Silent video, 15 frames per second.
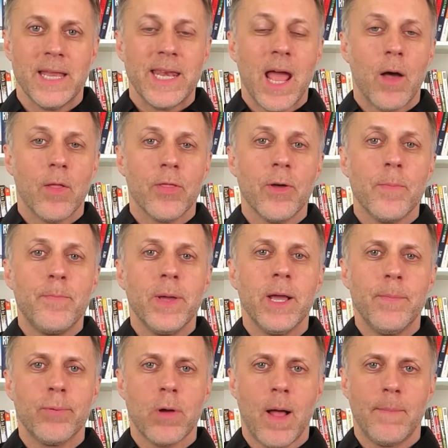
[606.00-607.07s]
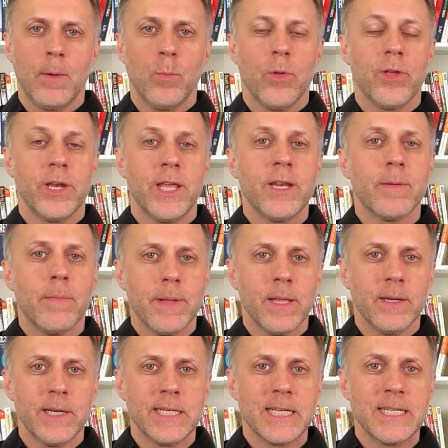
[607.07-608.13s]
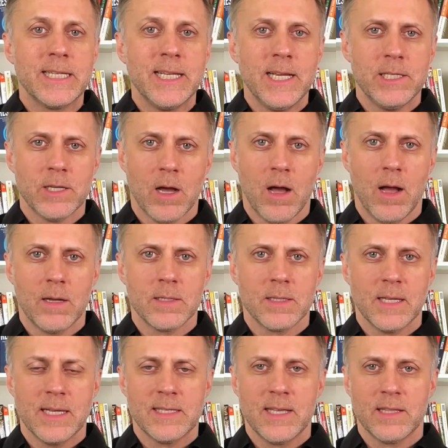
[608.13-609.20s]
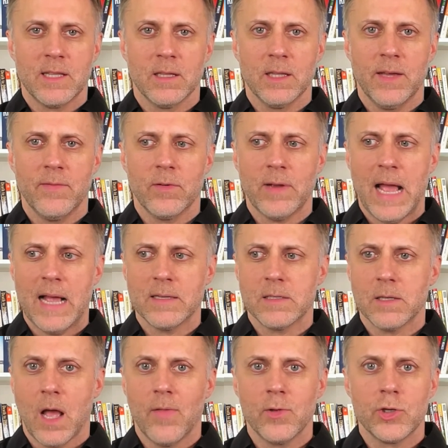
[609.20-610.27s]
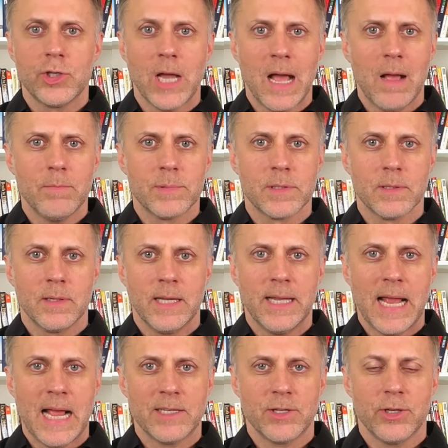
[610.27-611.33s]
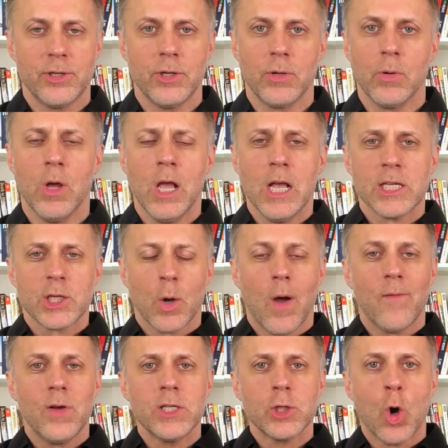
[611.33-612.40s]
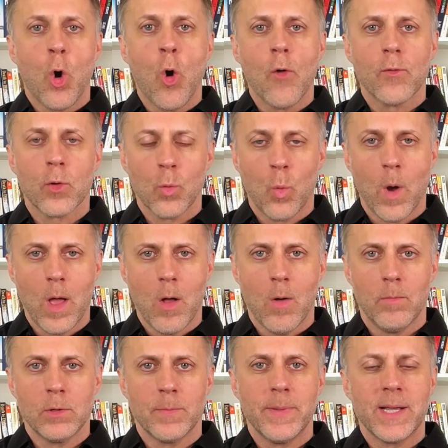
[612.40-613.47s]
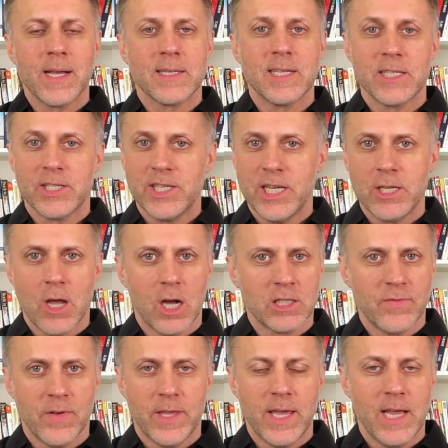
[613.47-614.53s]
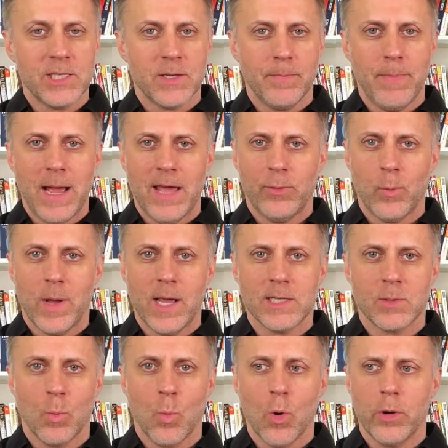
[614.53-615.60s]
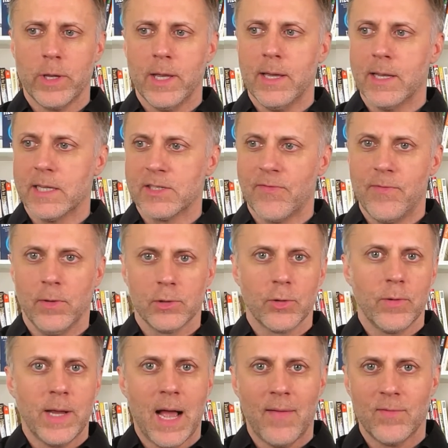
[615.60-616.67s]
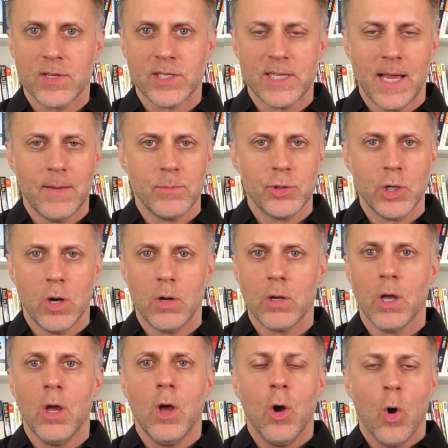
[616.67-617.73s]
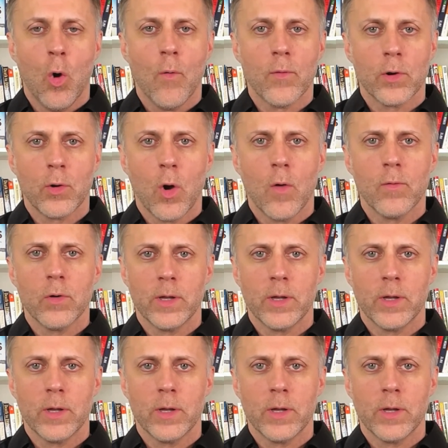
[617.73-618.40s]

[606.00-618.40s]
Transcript: Now, the big problem with an inability to detox is that the liver has other jobs it has to do. So if it's overwhelmed because its detoxification pathway isn't working and it's filtering out the same junk over and over